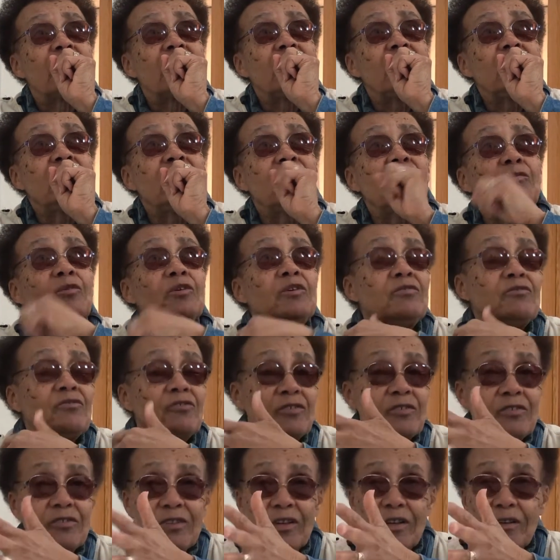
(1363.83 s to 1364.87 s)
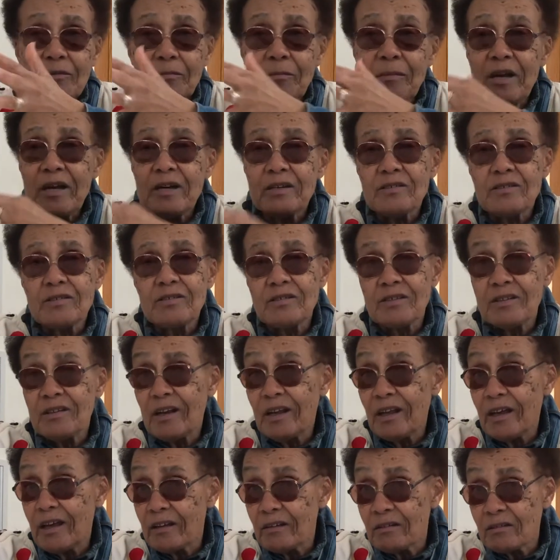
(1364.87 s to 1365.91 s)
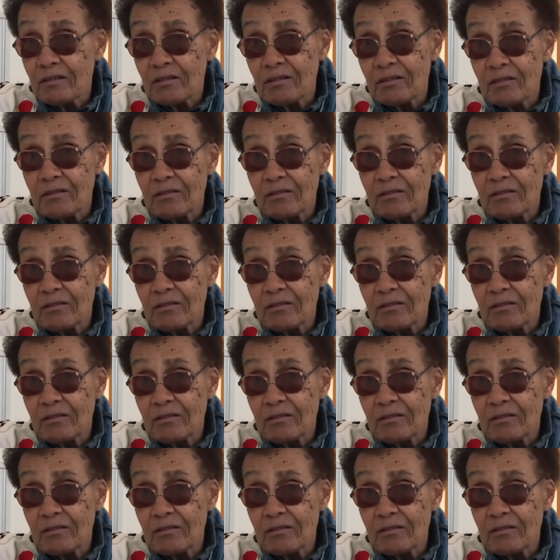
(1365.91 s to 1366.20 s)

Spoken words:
you know, we used to say the masses in Latin.